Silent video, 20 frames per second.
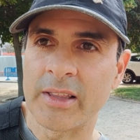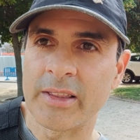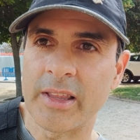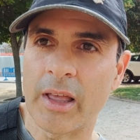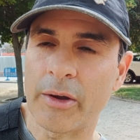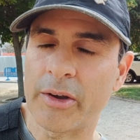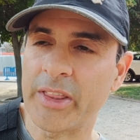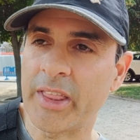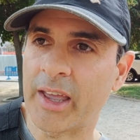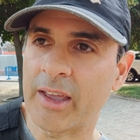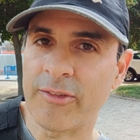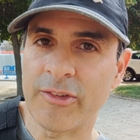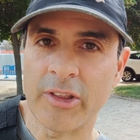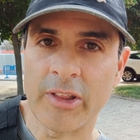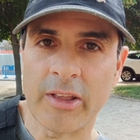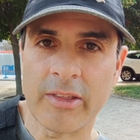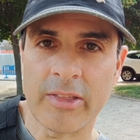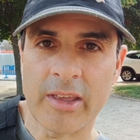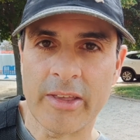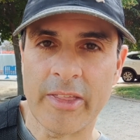Now I'm gonna give you
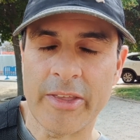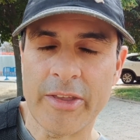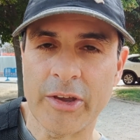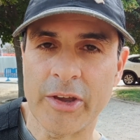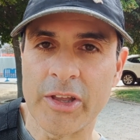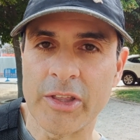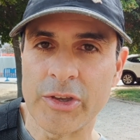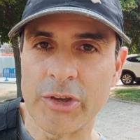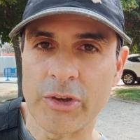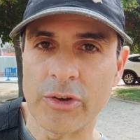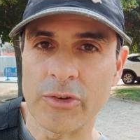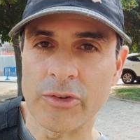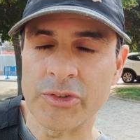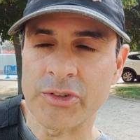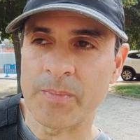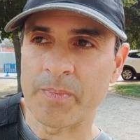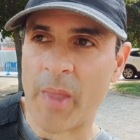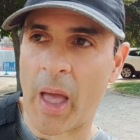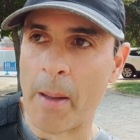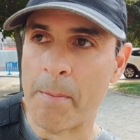an idea that you can
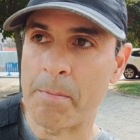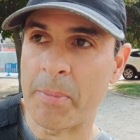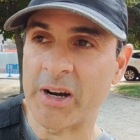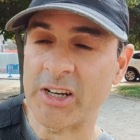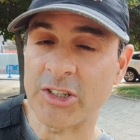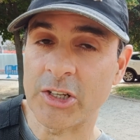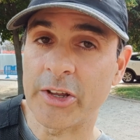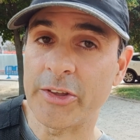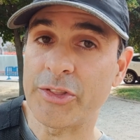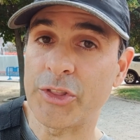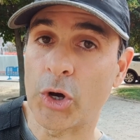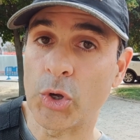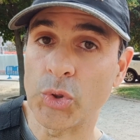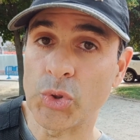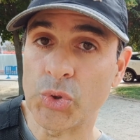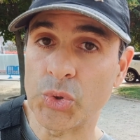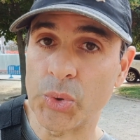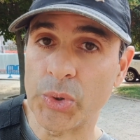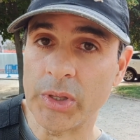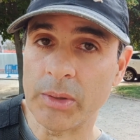use. I personally
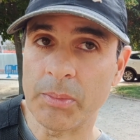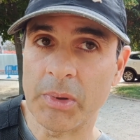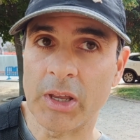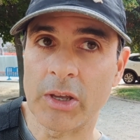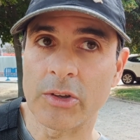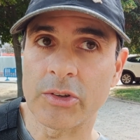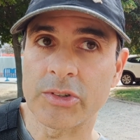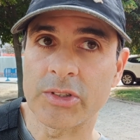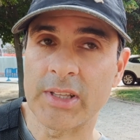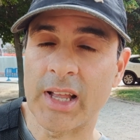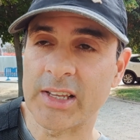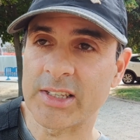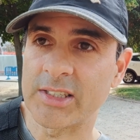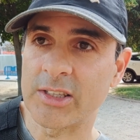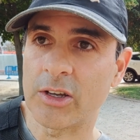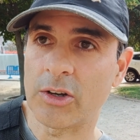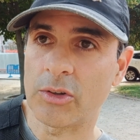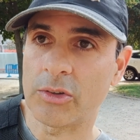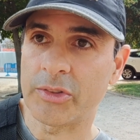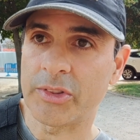don't do it because that's
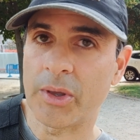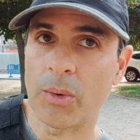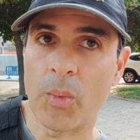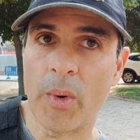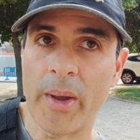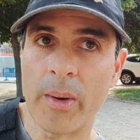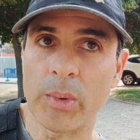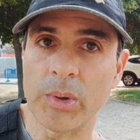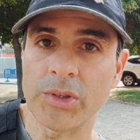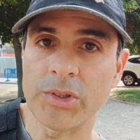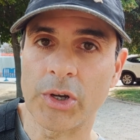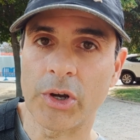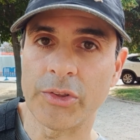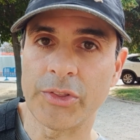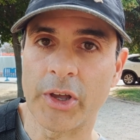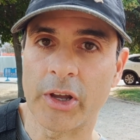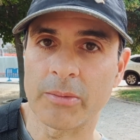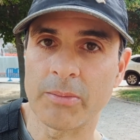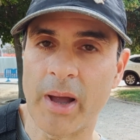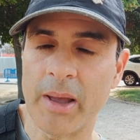not the way I want to
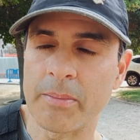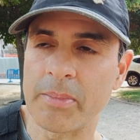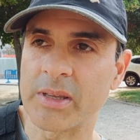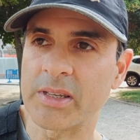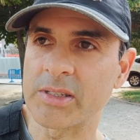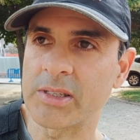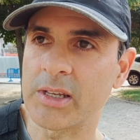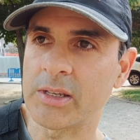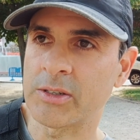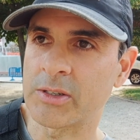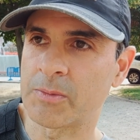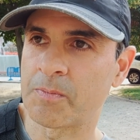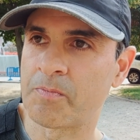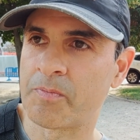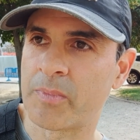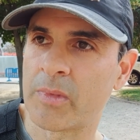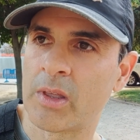conduct my business.